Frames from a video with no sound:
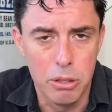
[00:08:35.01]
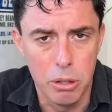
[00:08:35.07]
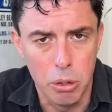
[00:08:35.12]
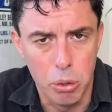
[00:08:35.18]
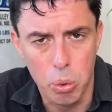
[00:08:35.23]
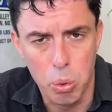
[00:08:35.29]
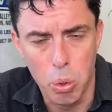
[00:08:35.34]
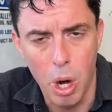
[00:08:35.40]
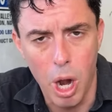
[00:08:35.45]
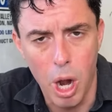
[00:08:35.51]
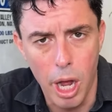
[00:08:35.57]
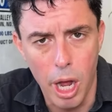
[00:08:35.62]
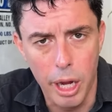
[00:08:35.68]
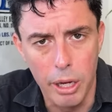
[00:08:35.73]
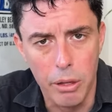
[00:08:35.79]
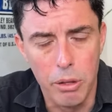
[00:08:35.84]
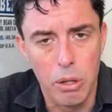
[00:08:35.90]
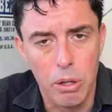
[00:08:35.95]
and
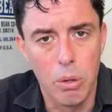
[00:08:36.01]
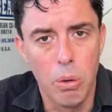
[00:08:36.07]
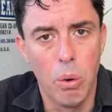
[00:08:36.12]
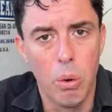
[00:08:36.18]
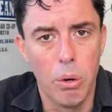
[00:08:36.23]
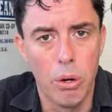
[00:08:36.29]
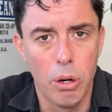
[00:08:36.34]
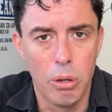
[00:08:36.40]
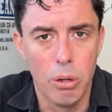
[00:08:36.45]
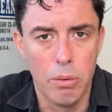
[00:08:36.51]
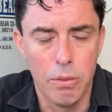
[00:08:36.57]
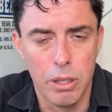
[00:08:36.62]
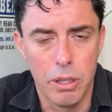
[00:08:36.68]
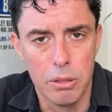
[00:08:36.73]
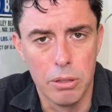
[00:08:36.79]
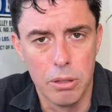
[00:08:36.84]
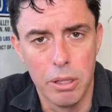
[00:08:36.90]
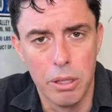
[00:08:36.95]
cried in the corner
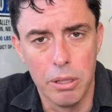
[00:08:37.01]
because they